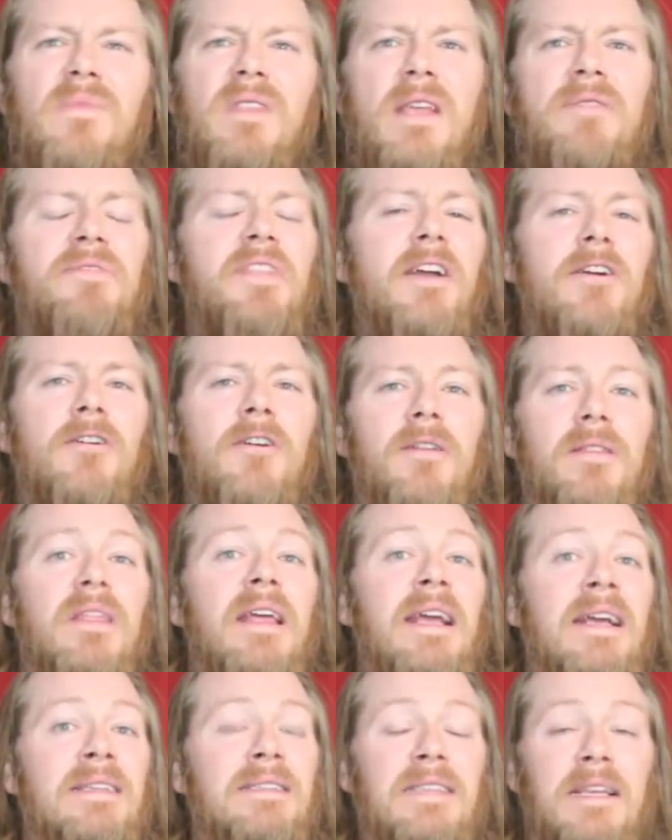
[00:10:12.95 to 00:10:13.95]
there are
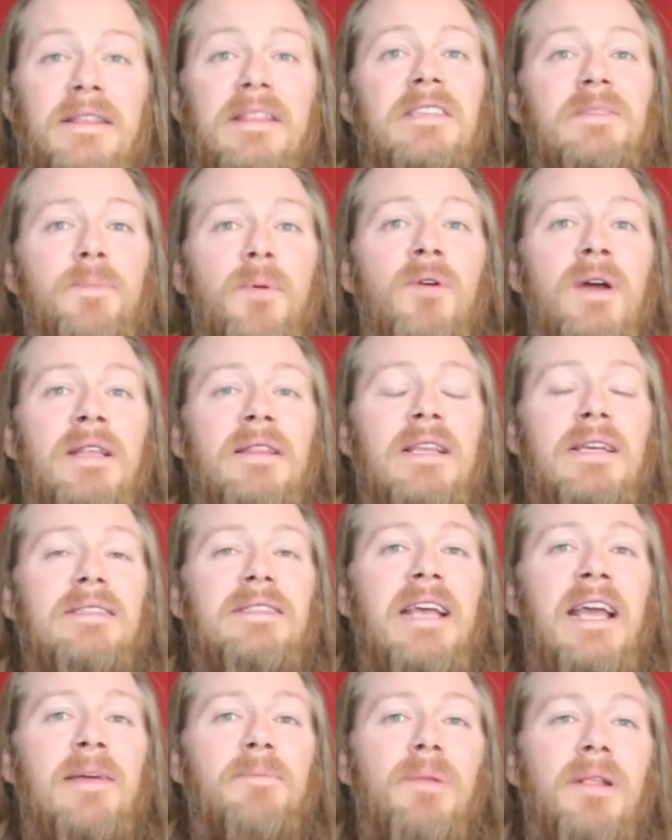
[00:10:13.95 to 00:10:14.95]
things in this point that
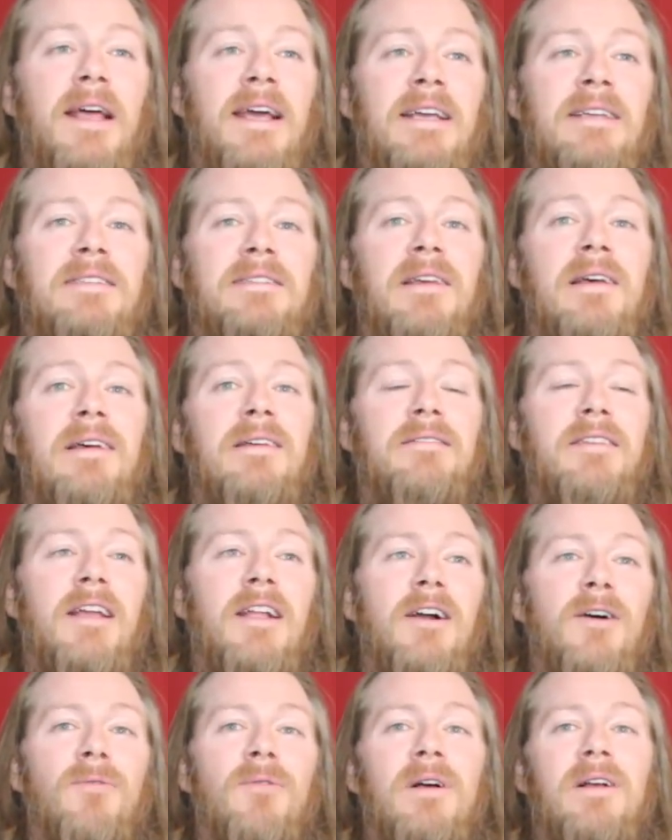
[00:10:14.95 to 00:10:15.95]
take place, you
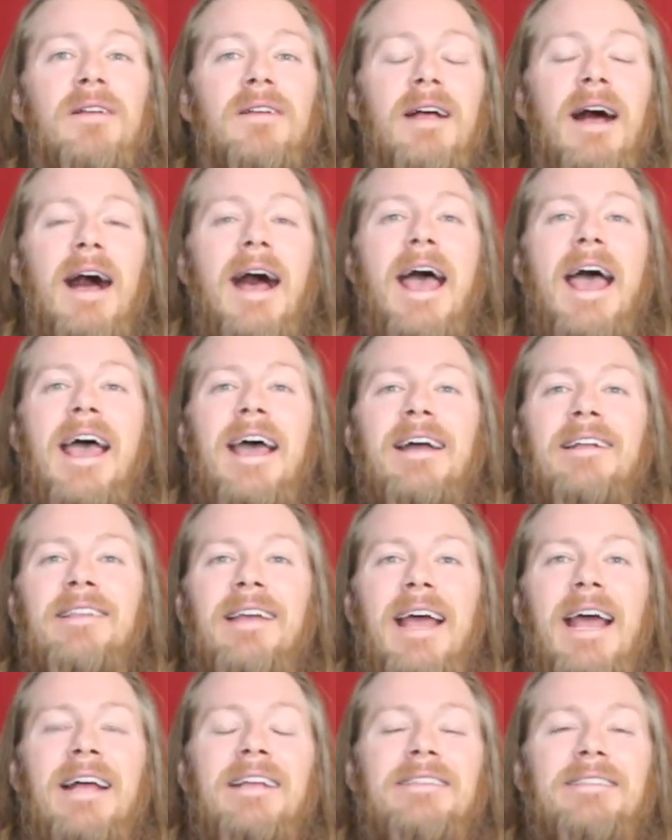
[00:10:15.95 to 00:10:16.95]
know, ahead
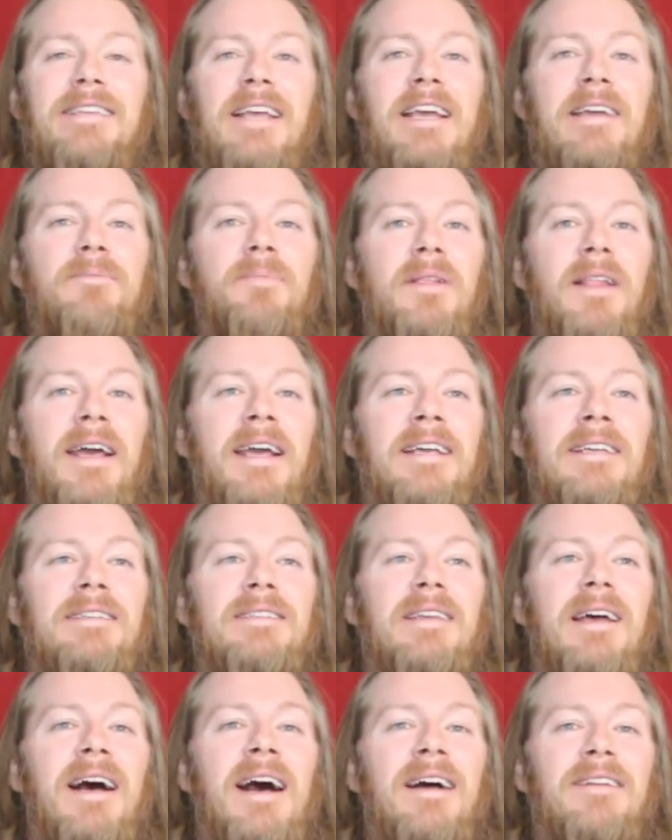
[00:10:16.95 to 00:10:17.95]
and take
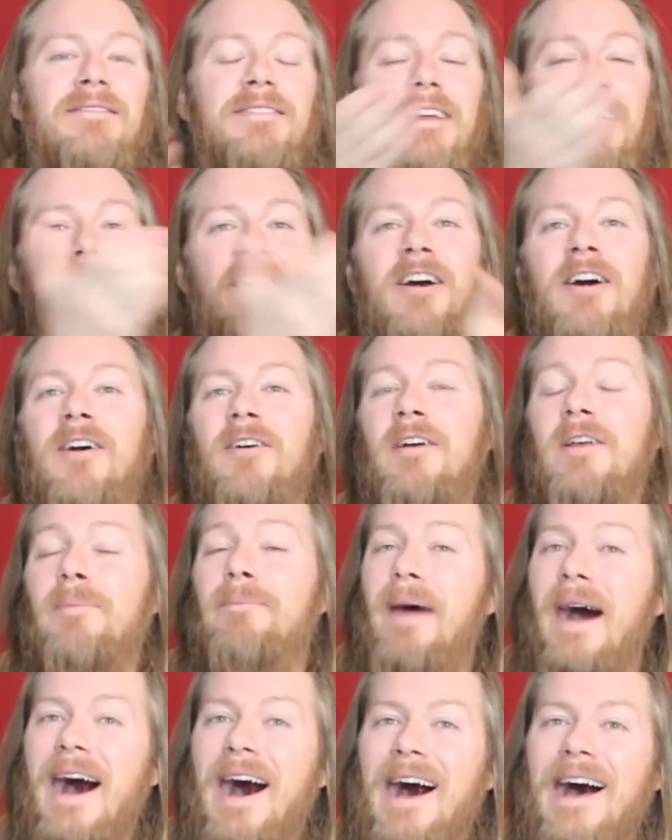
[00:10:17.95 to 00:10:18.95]
place, you know,
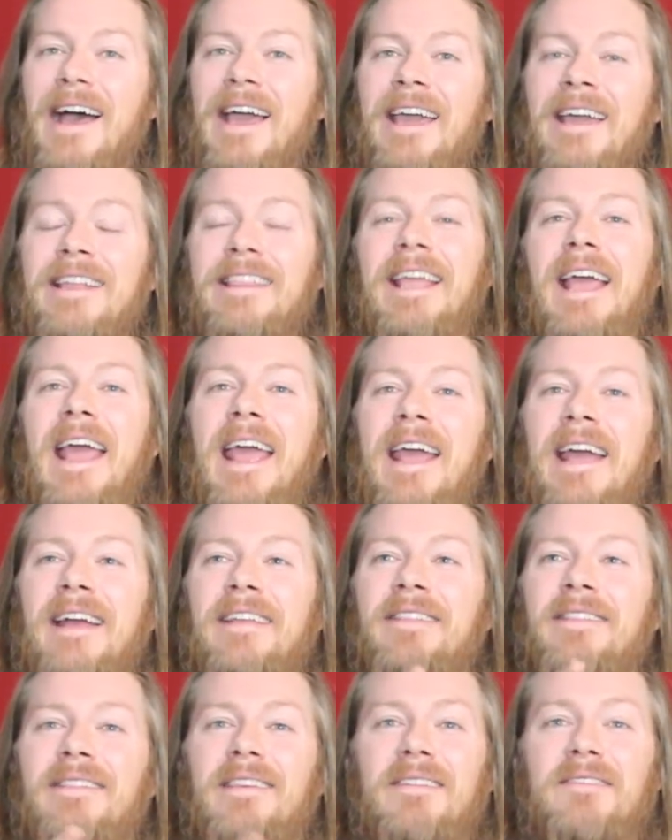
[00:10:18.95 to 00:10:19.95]
behind,
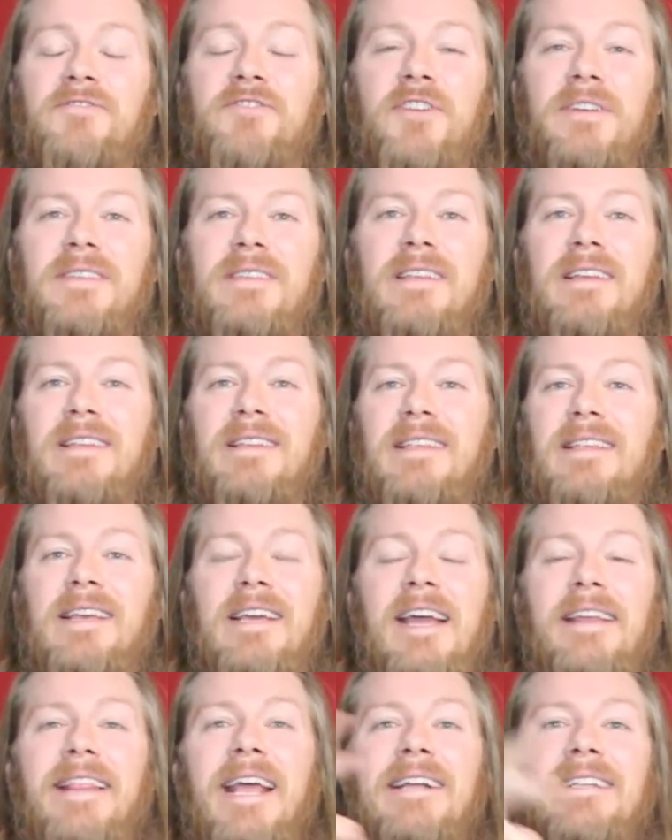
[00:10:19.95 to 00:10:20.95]
and just
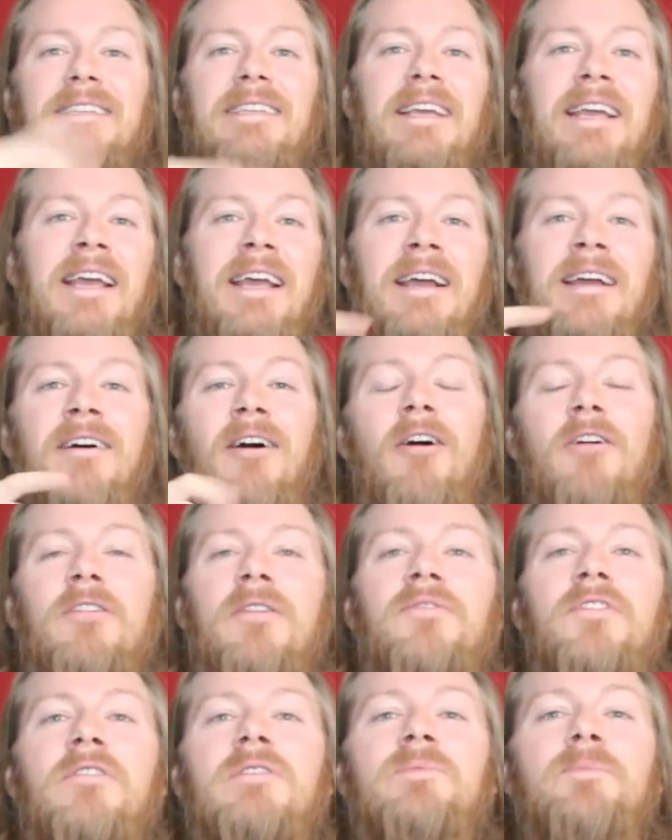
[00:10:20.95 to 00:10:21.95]
connecting all
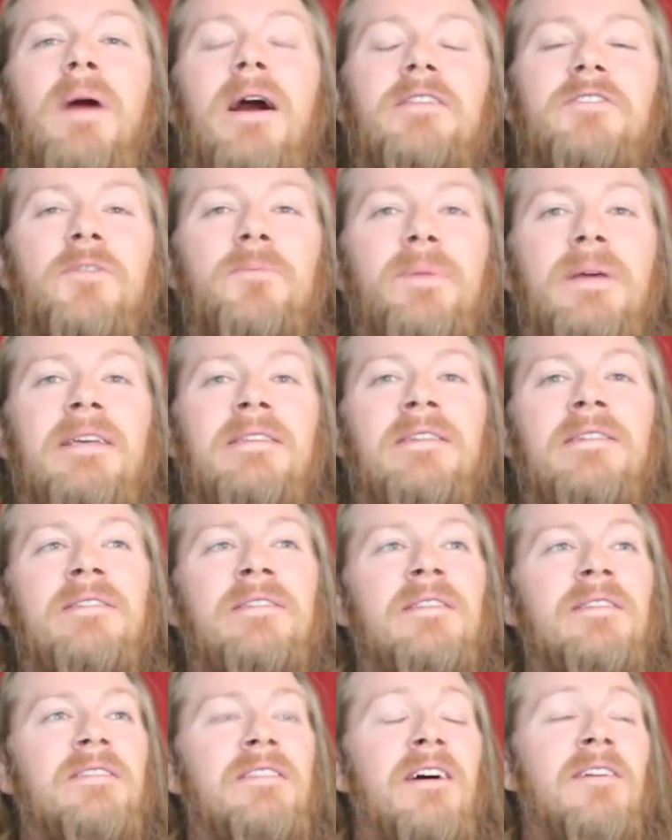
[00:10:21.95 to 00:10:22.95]
of those puzzle
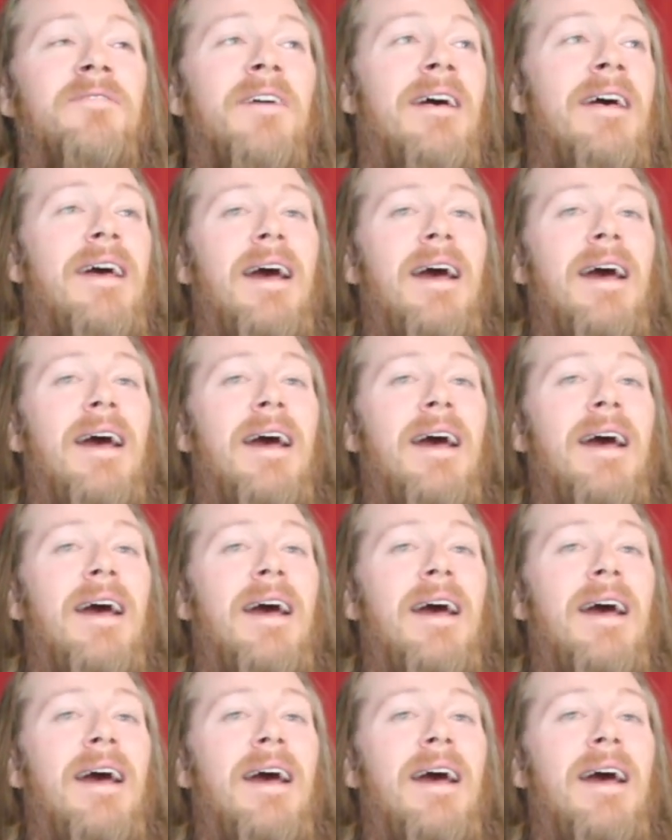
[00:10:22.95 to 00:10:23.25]
pieces and stuff.